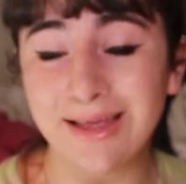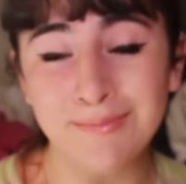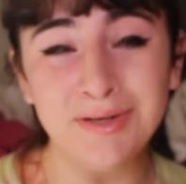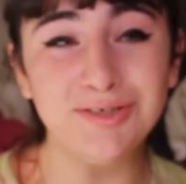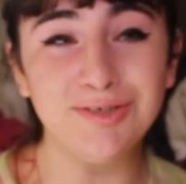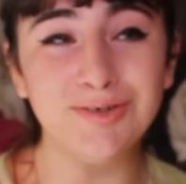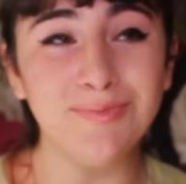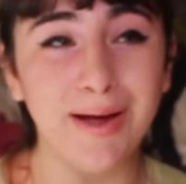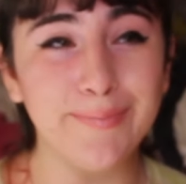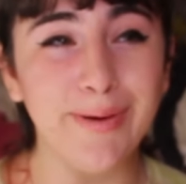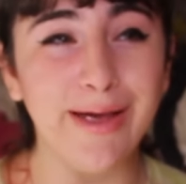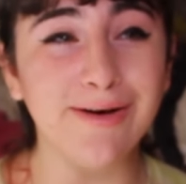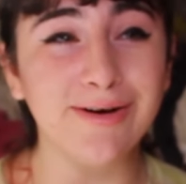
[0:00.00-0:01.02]
Let me do my
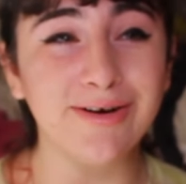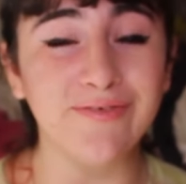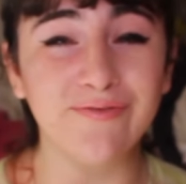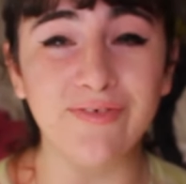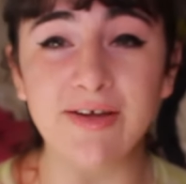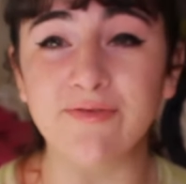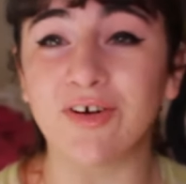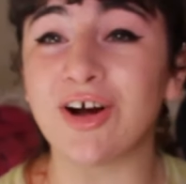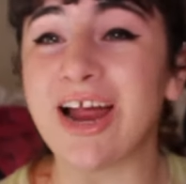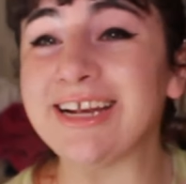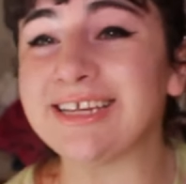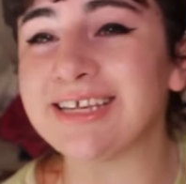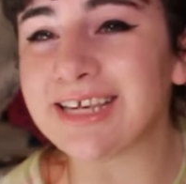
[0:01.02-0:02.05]
parent a favor
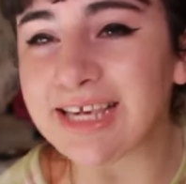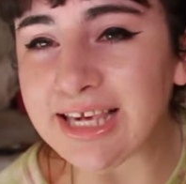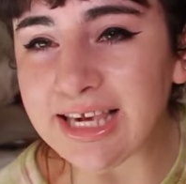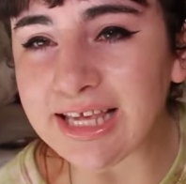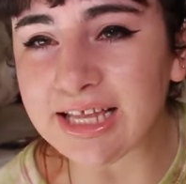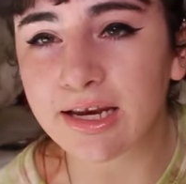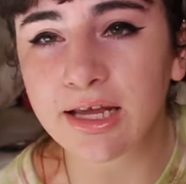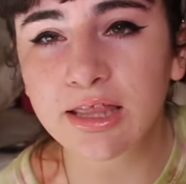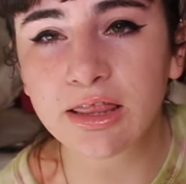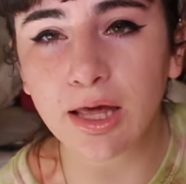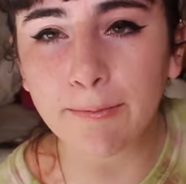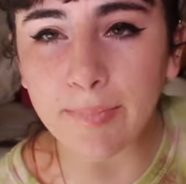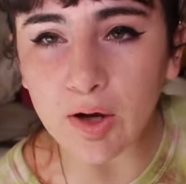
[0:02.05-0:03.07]
and eat
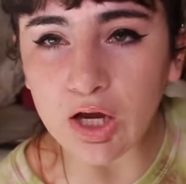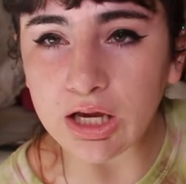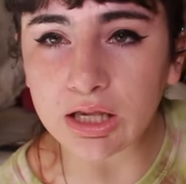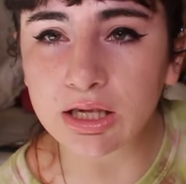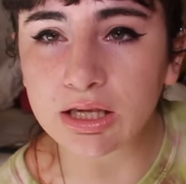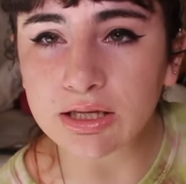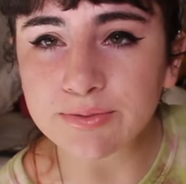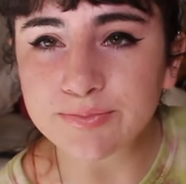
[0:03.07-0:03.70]
the book.